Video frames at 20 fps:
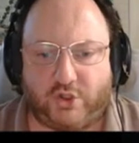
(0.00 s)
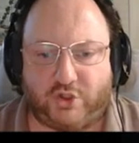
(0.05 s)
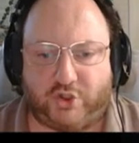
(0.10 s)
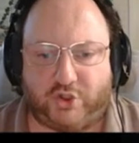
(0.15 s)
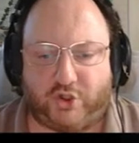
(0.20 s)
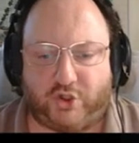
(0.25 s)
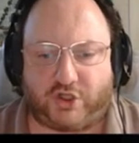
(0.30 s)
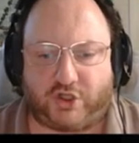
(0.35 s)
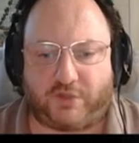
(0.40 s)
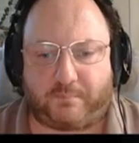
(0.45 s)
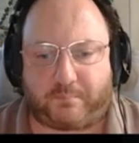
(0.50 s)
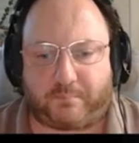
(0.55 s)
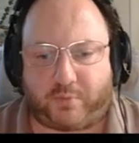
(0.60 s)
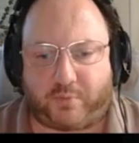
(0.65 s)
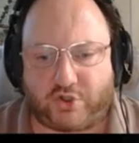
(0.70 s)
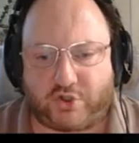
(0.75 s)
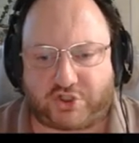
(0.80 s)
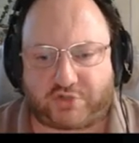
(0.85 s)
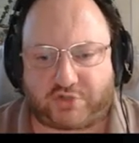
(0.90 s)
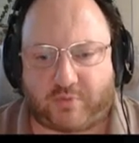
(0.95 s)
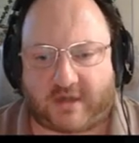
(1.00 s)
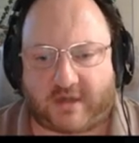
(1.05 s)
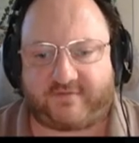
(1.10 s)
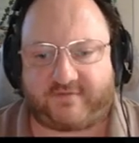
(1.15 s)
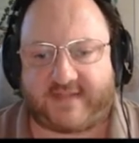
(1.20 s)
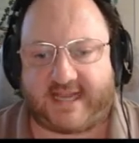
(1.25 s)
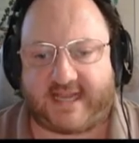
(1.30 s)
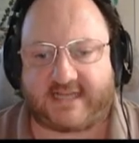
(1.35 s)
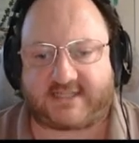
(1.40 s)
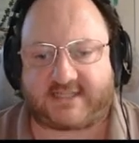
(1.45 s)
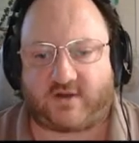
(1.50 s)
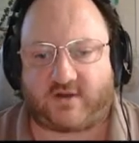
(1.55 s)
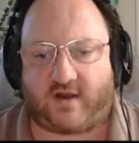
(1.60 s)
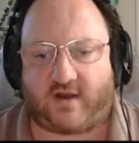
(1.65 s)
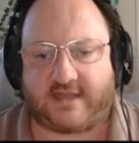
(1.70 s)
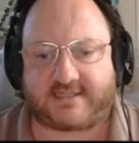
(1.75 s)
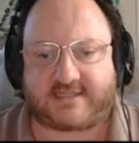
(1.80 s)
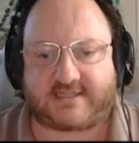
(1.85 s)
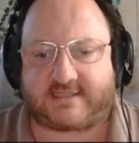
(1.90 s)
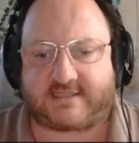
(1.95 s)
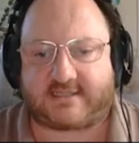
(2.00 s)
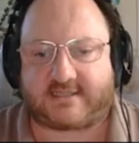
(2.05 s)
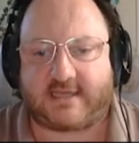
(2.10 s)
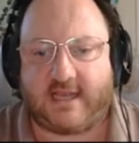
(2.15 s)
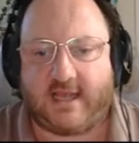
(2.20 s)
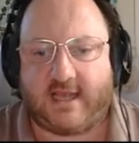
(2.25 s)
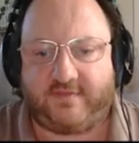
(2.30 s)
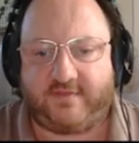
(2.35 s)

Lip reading: You can push one of their sites that's